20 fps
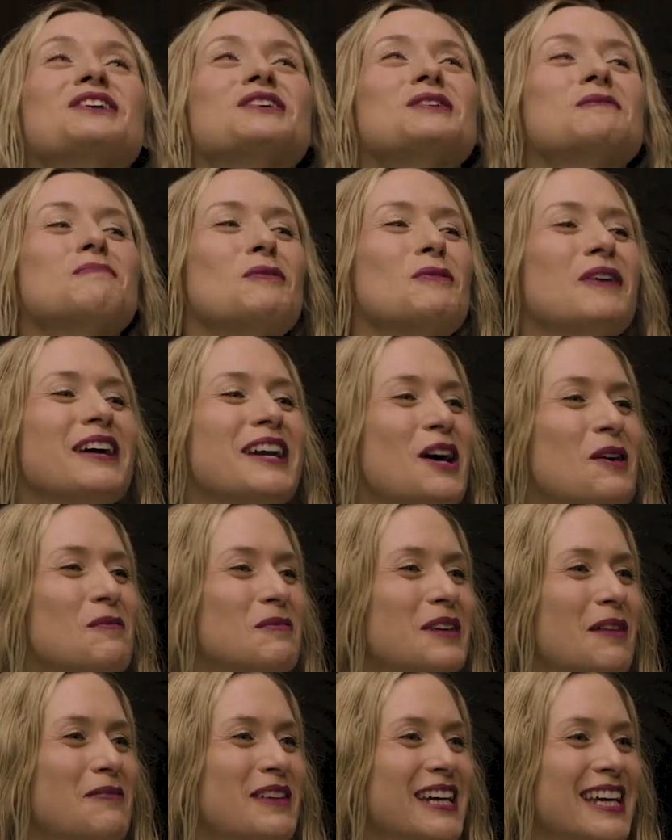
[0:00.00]
Cooper won
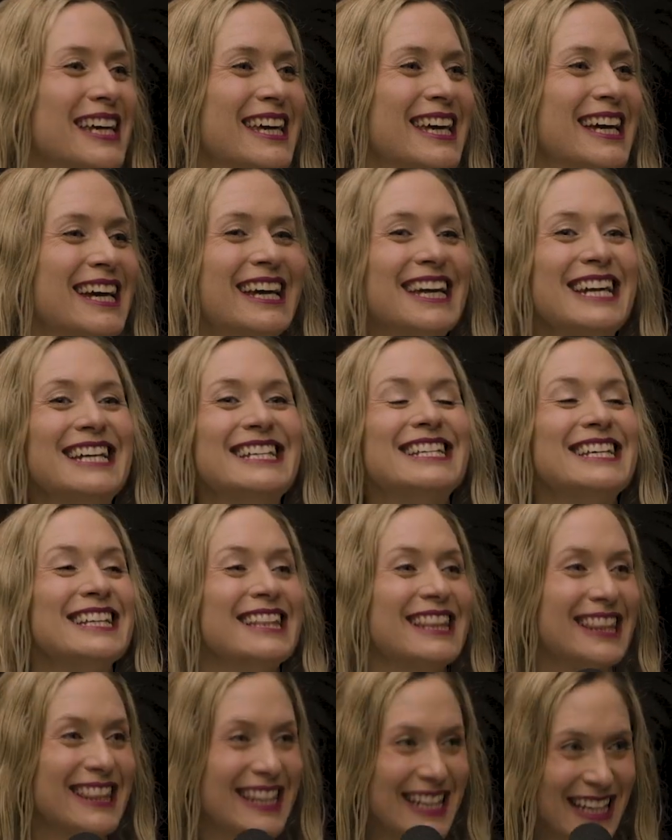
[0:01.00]
homecoming king. He
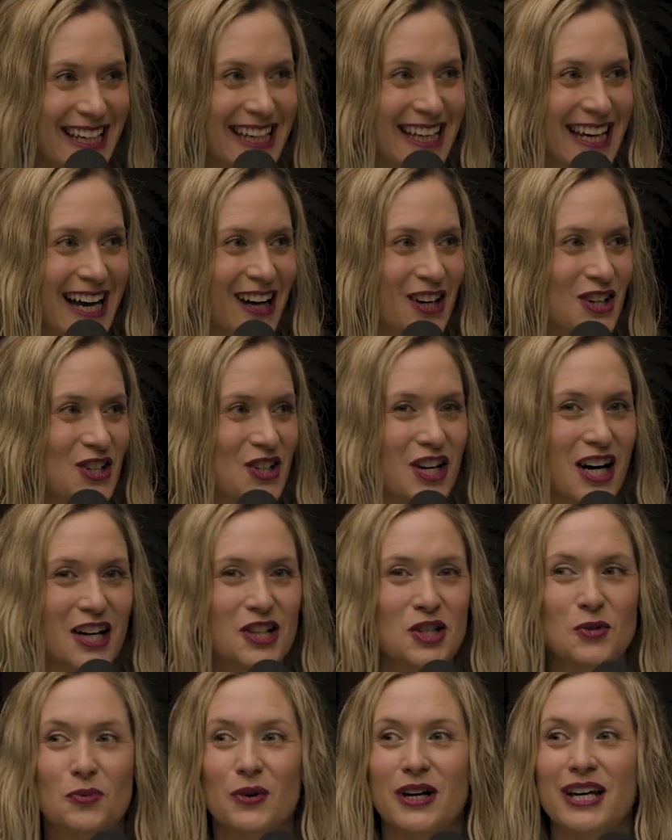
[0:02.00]
didn't think he had a
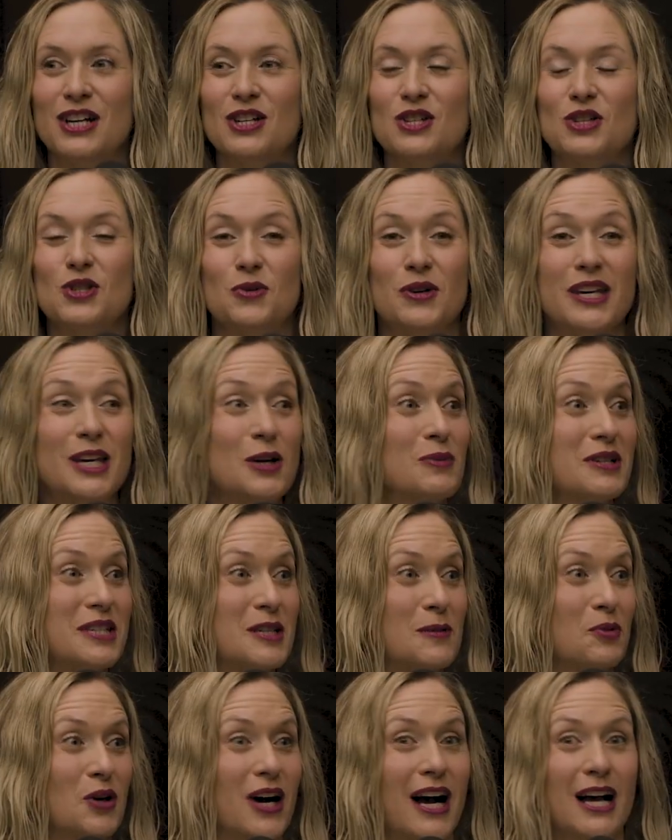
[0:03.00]
shot to win it, so he was
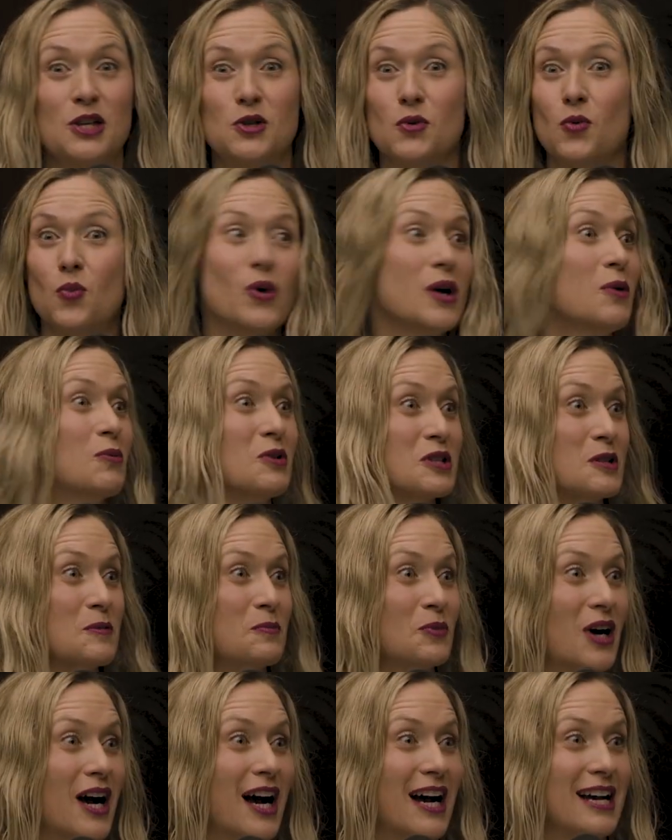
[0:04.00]
surprised. We were
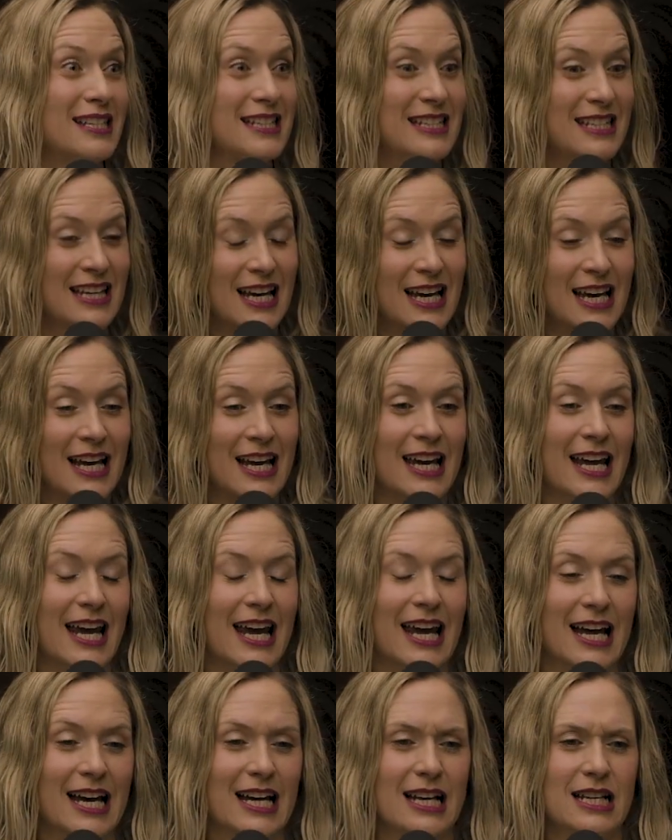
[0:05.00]
surprised,
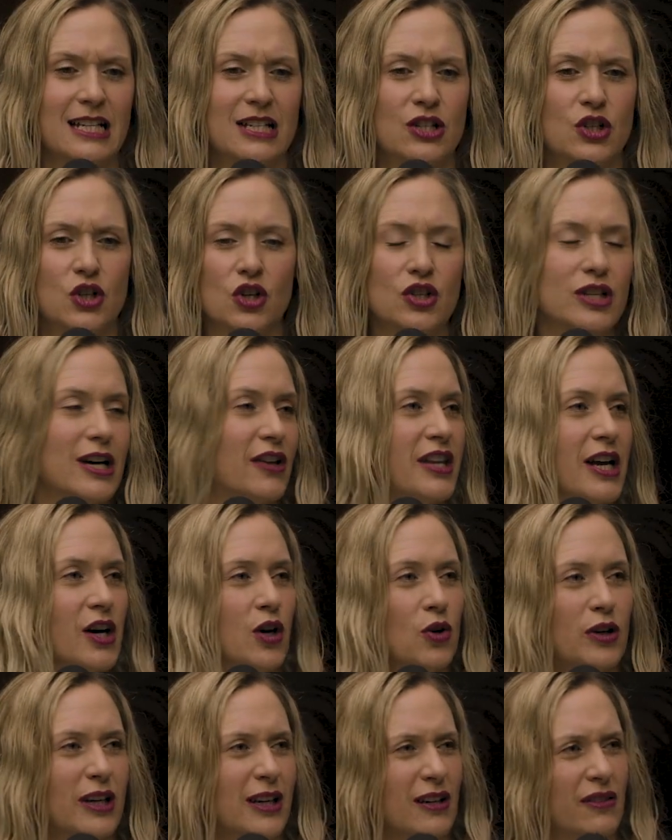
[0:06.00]
and turns out they
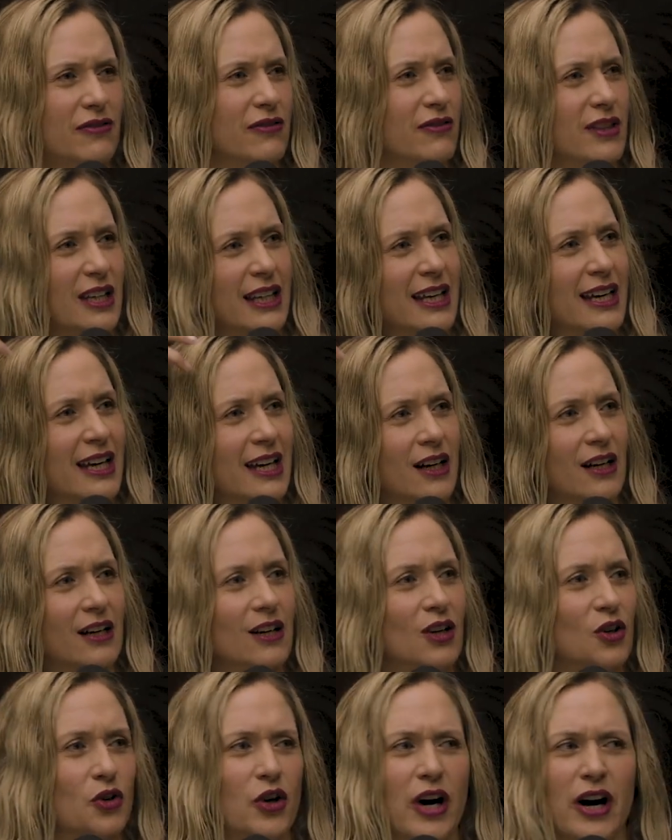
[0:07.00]
don't give the king
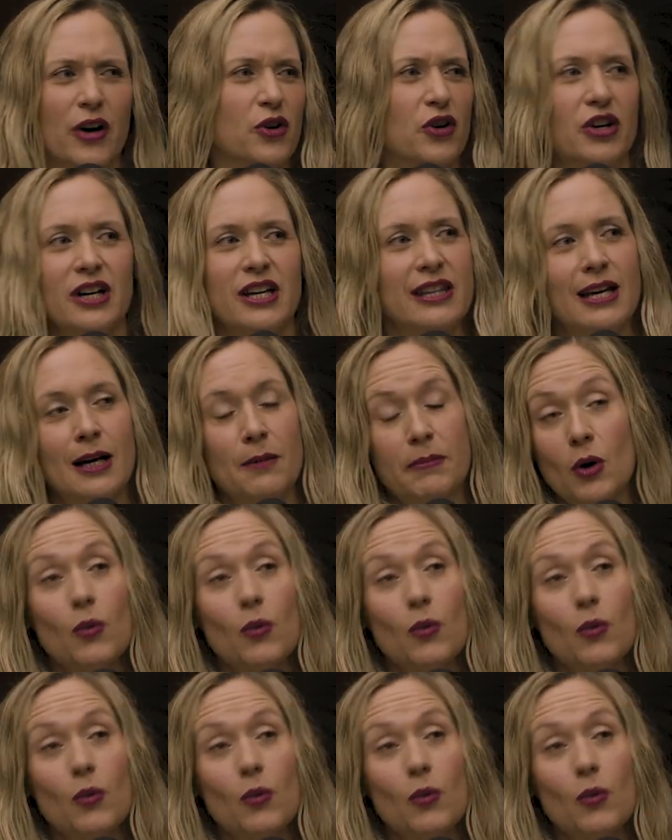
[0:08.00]
a crown or anything.